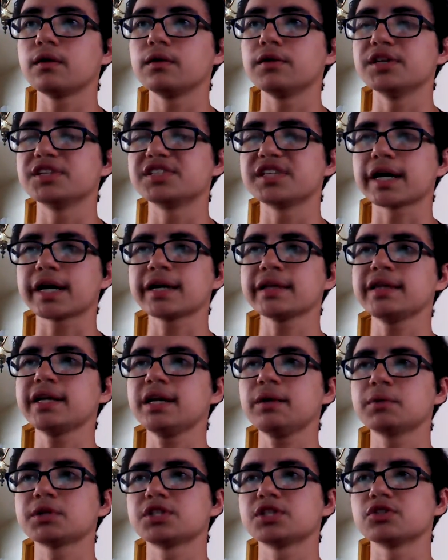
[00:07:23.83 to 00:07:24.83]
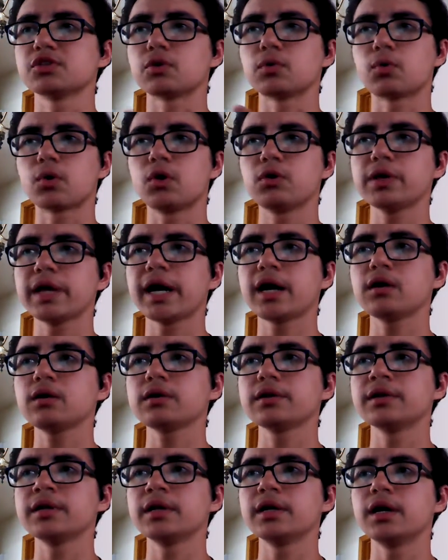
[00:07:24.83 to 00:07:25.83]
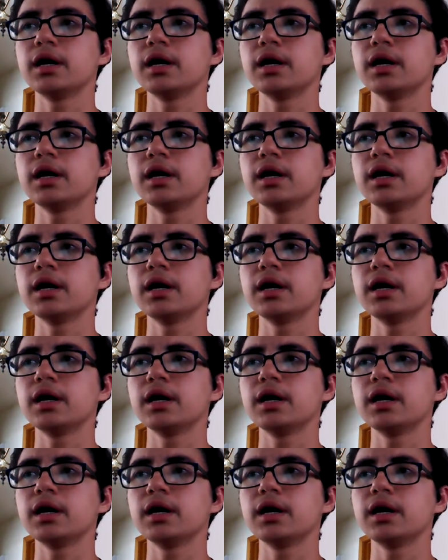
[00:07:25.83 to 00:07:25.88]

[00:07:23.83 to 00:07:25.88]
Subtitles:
The second thing, which is the rollout.